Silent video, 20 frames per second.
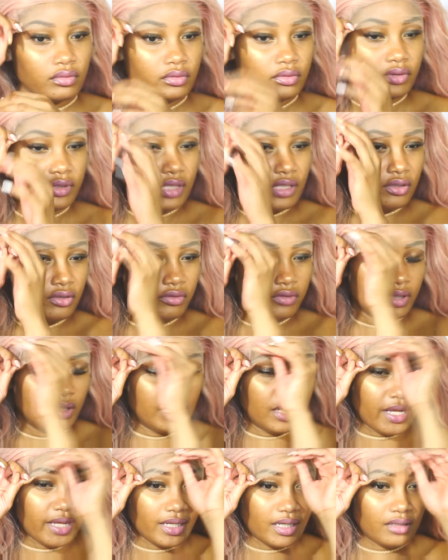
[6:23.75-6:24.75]
so i don't
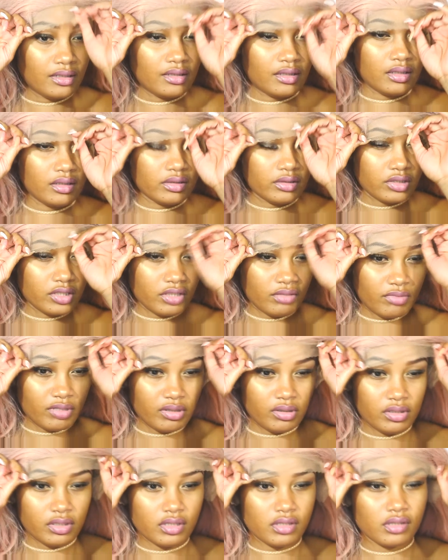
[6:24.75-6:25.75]
really like anything touching my
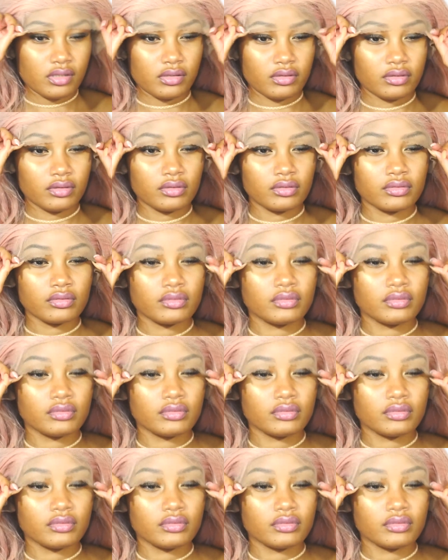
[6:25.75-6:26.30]
edges so